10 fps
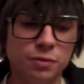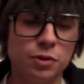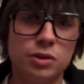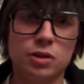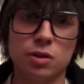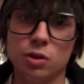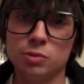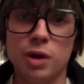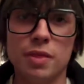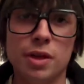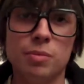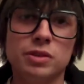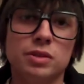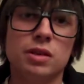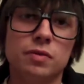for clothes by them
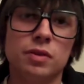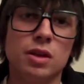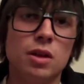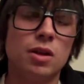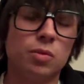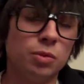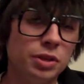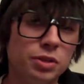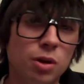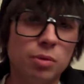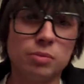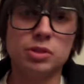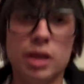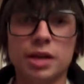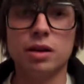and stuff. Really dope
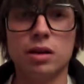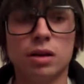website,